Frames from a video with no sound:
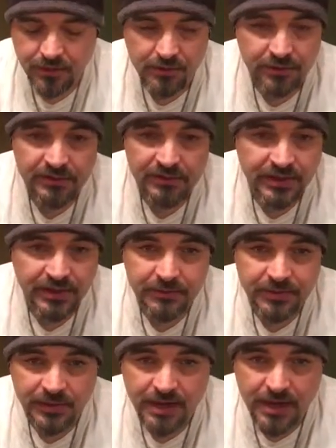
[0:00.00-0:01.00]
Girls, stand
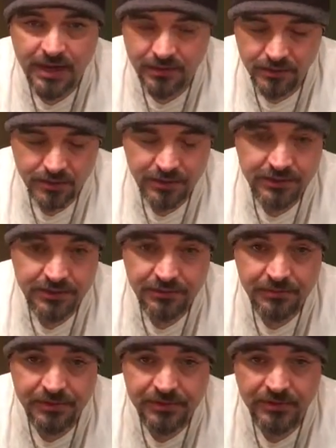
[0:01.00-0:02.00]
with a guy who hits
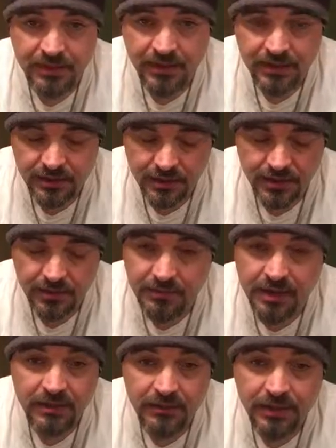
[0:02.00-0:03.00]
you, puts his hand on you. And
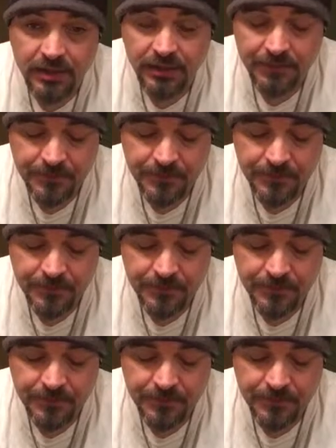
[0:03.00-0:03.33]
by the way,